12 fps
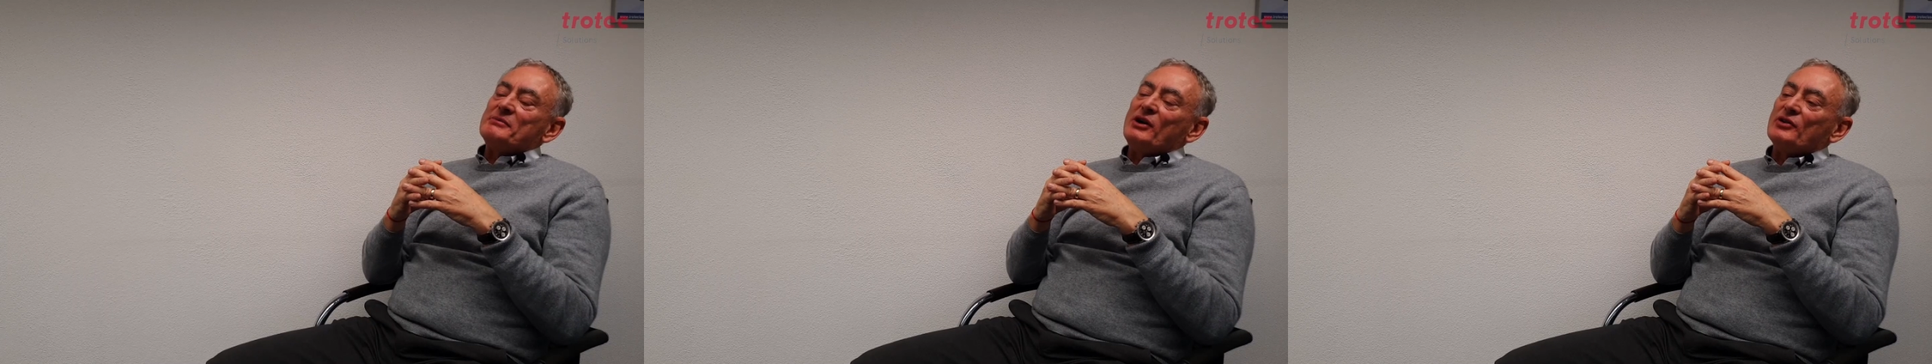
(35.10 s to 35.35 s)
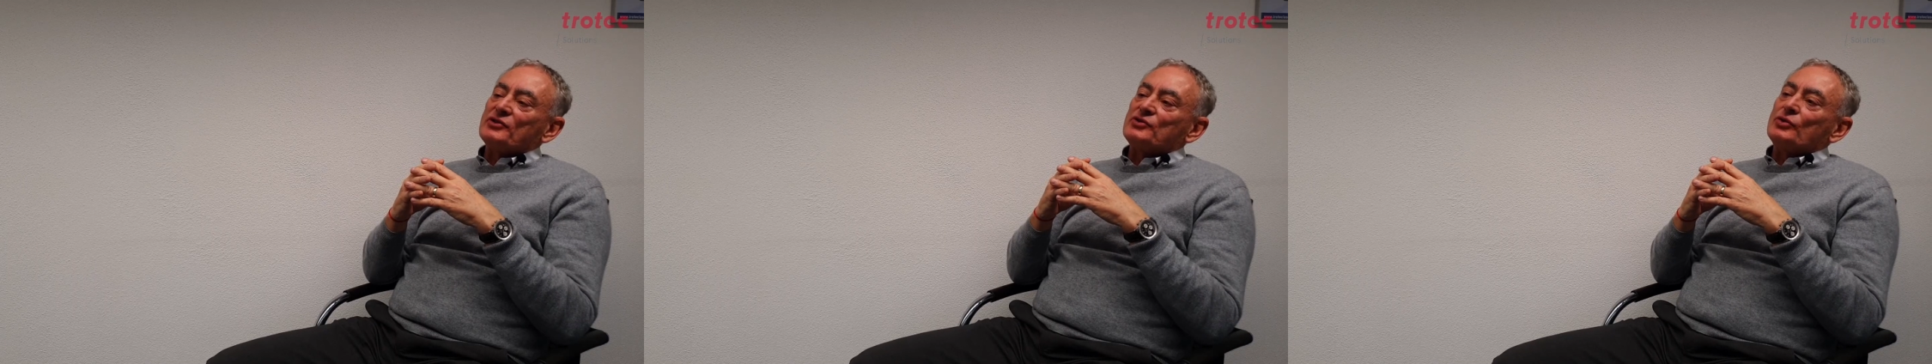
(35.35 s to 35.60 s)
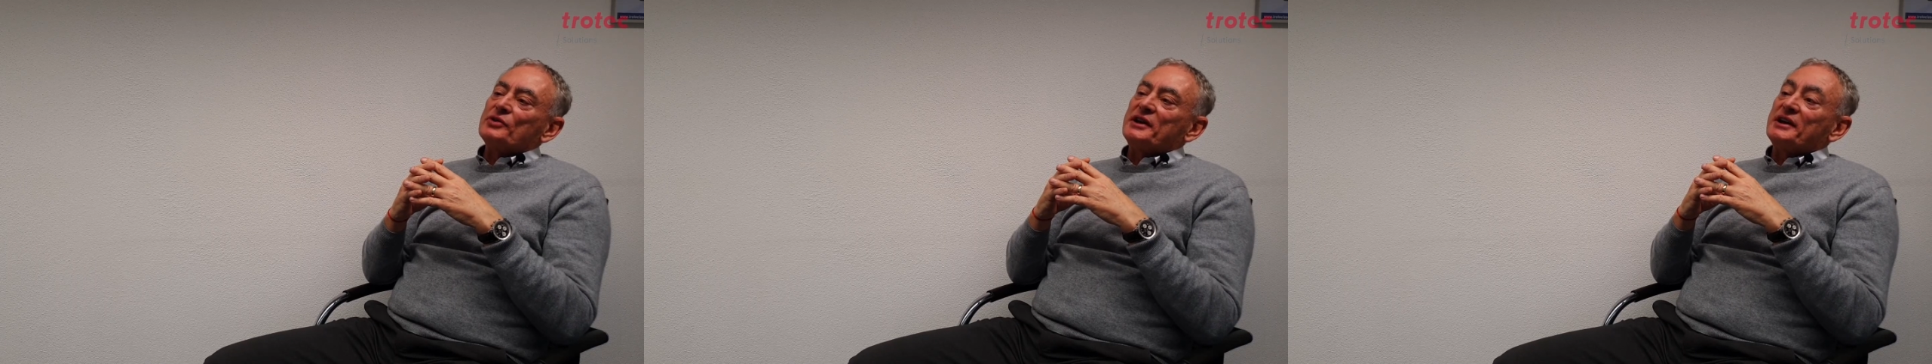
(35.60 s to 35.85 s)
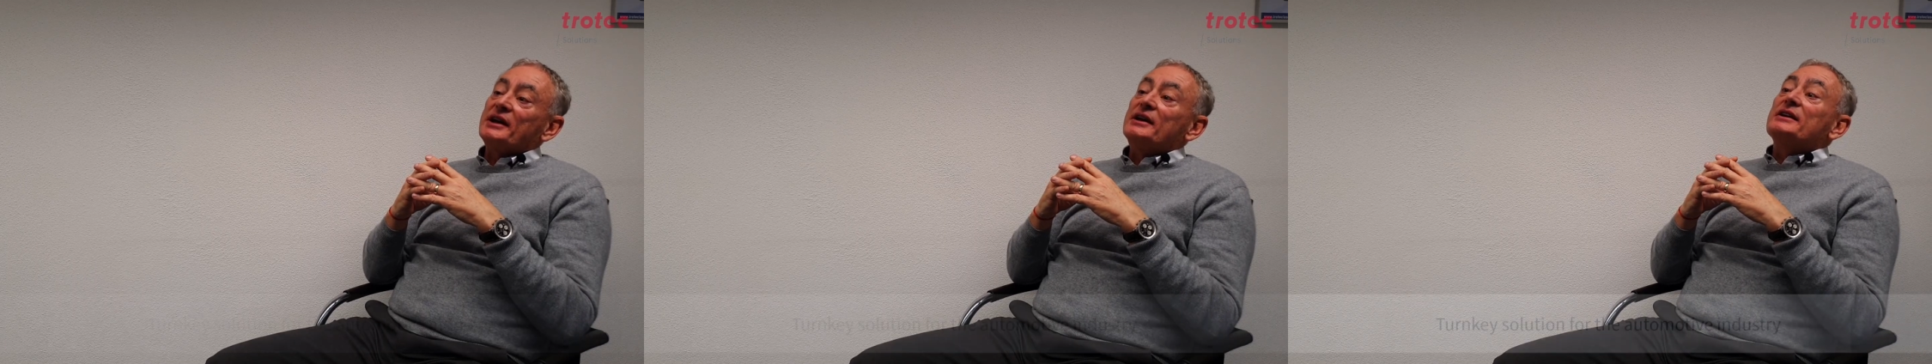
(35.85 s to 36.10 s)
Laser,
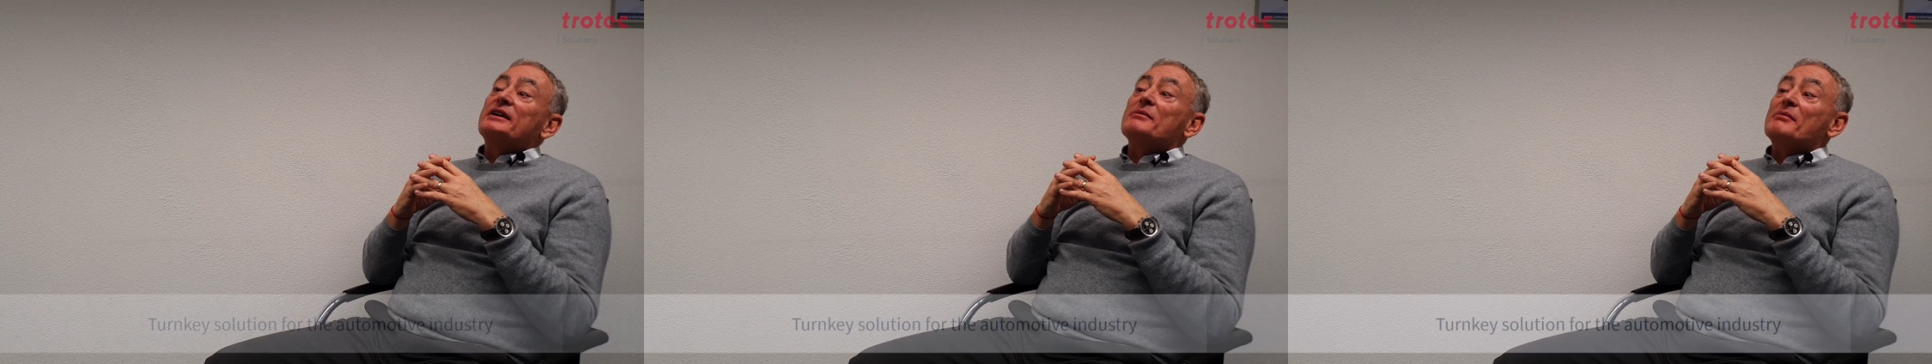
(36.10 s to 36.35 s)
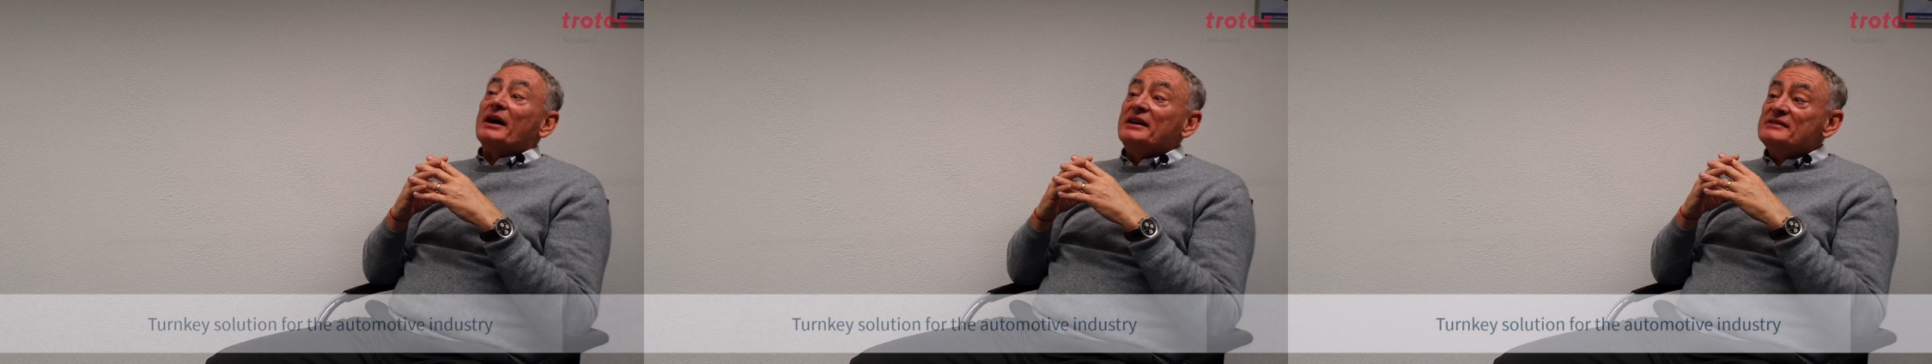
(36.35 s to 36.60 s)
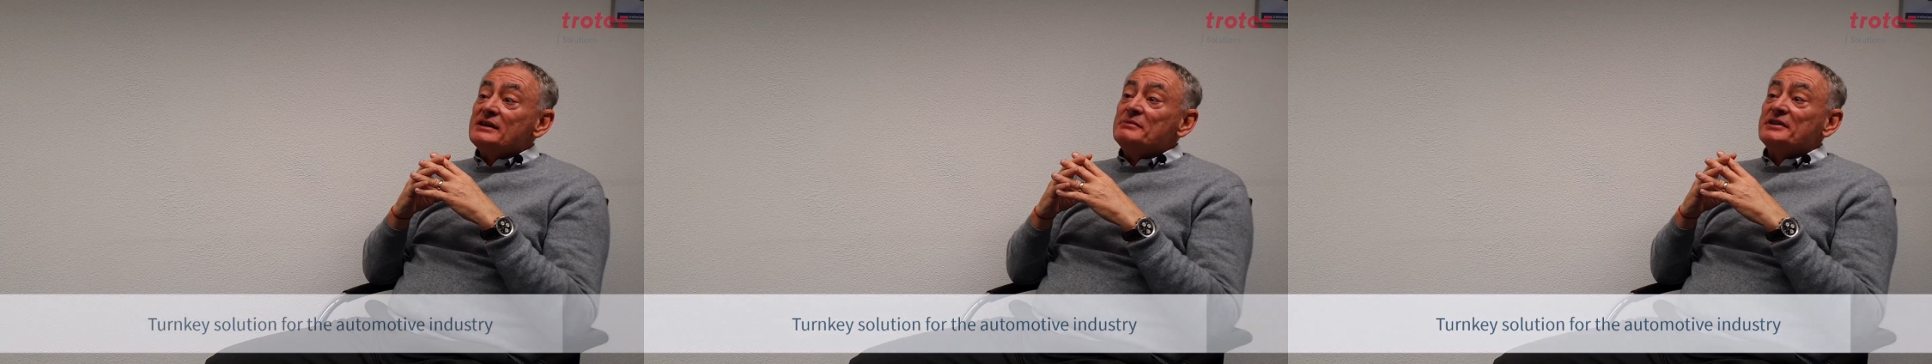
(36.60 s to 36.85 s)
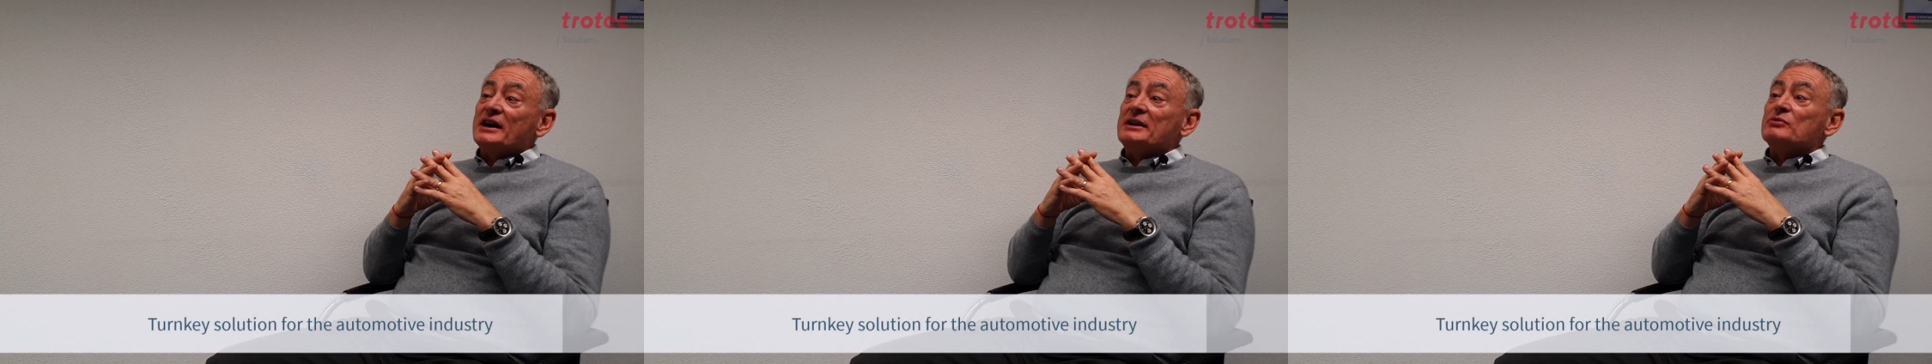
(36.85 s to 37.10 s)
together with a
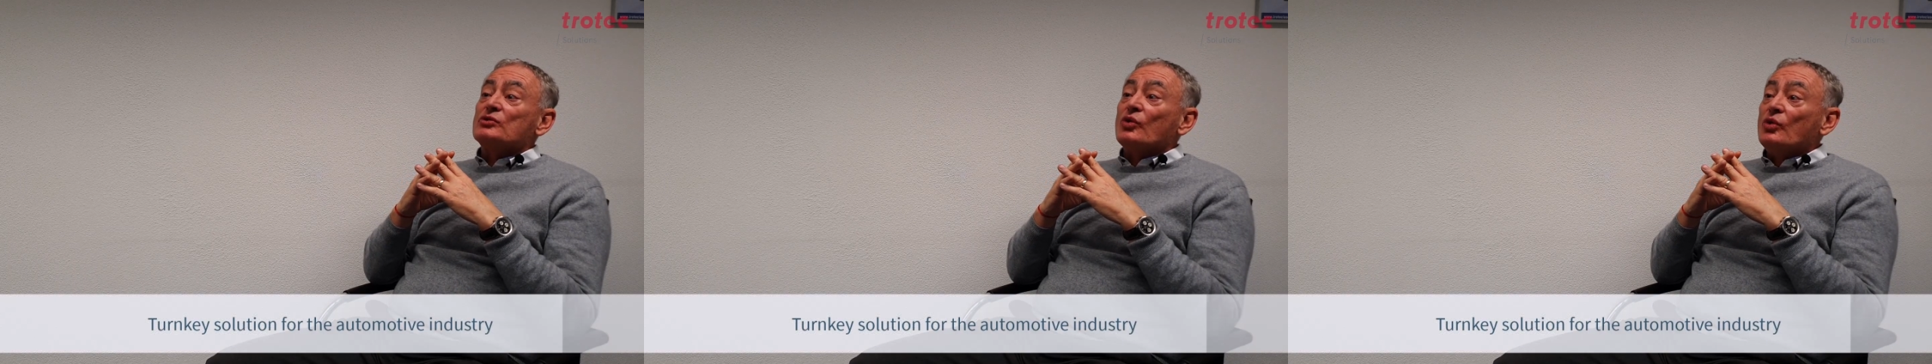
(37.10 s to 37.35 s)
major German